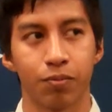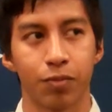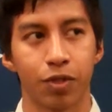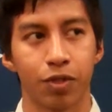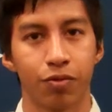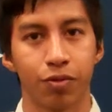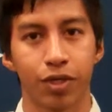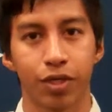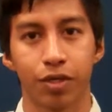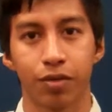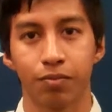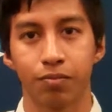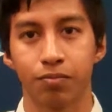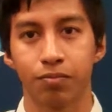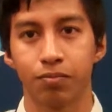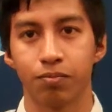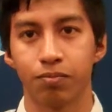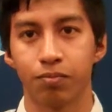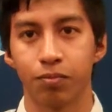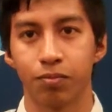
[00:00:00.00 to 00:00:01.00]

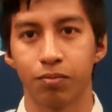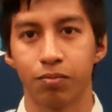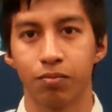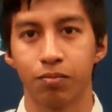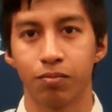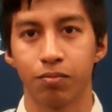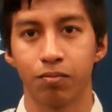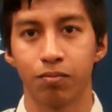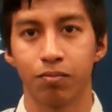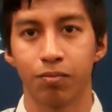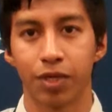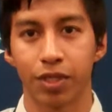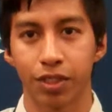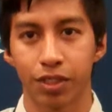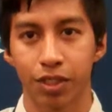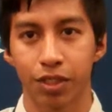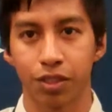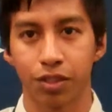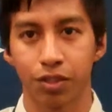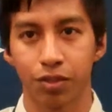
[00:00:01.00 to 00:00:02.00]
low-income
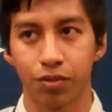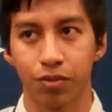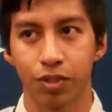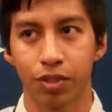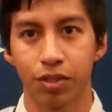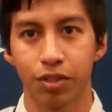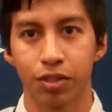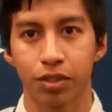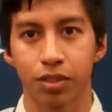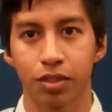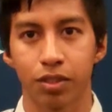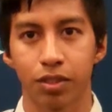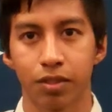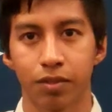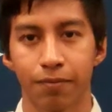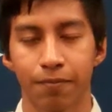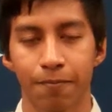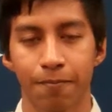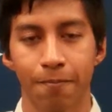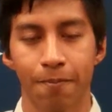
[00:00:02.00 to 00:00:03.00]
Mexican students
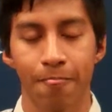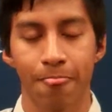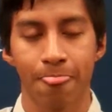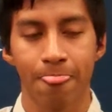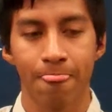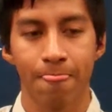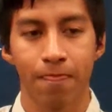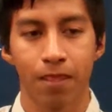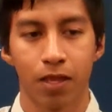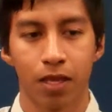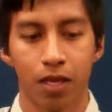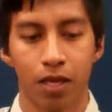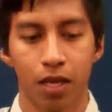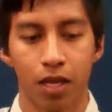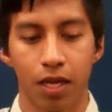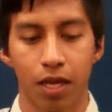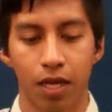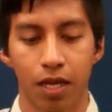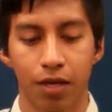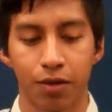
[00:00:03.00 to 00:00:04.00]

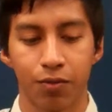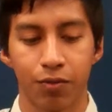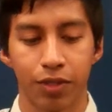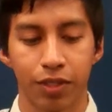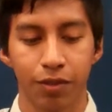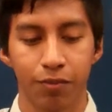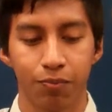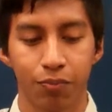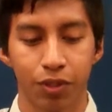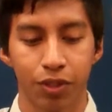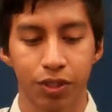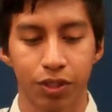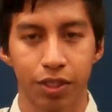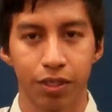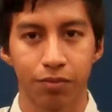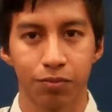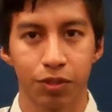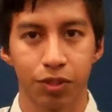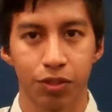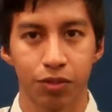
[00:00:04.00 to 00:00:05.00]
and really push
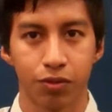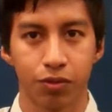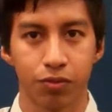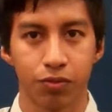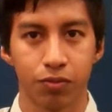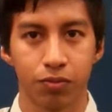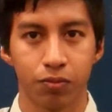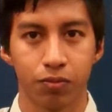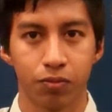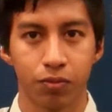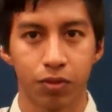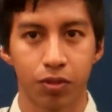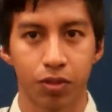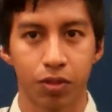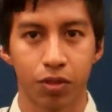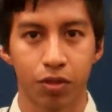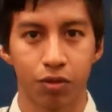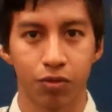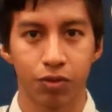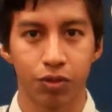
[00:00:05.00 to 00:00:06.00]
them to
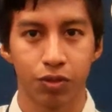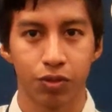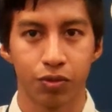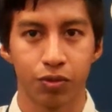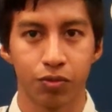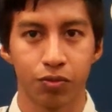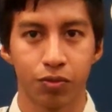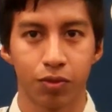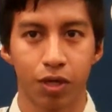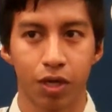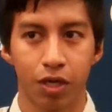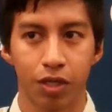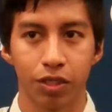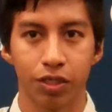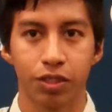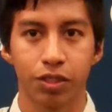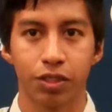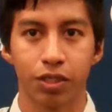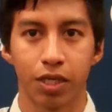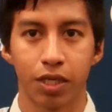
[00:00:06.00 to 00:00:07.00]
go to
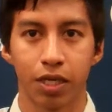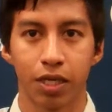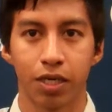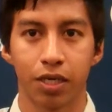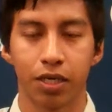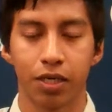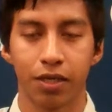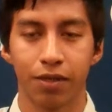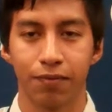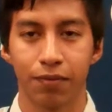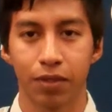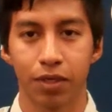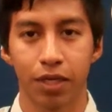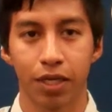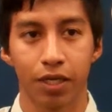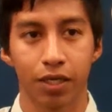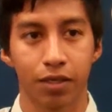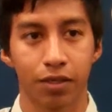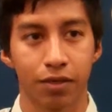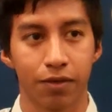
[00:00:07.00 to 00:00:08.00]
college and even
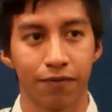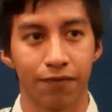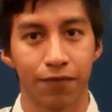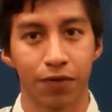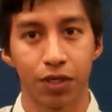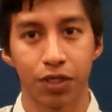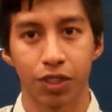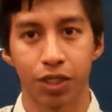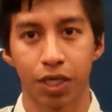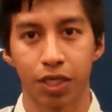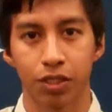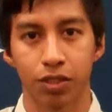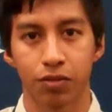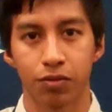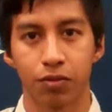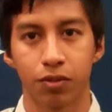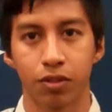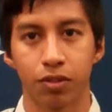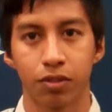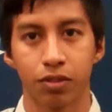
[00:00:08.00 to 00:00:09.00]
like finish high
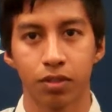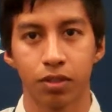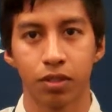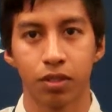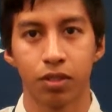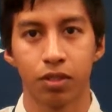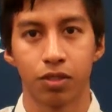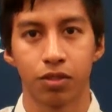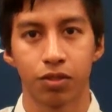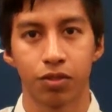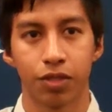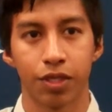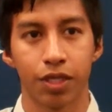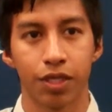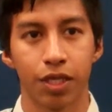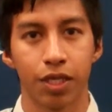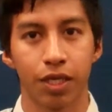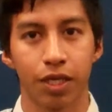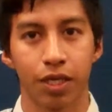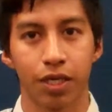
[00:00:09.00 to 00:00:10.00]
school so that
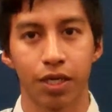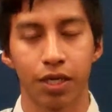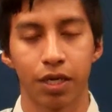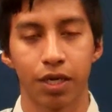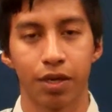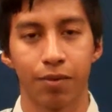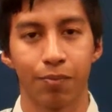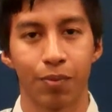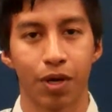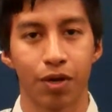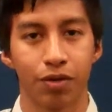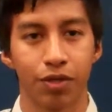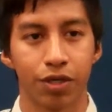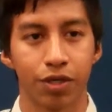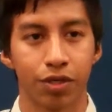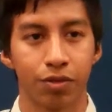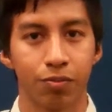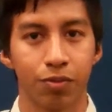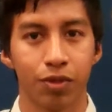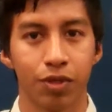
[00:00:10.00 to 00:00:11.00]
they can empower their
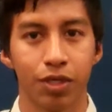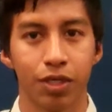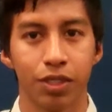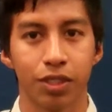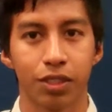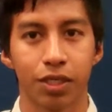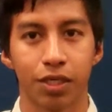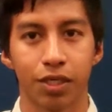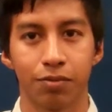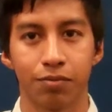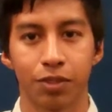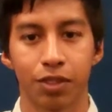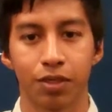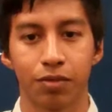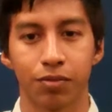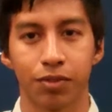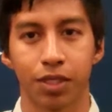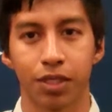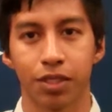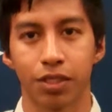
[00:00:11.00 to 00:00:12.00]
communities and
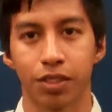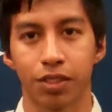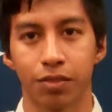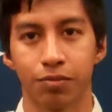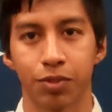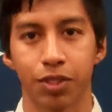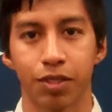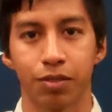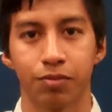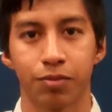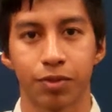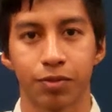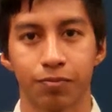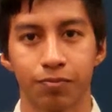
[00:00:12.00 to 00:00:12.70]
themselves at the same time.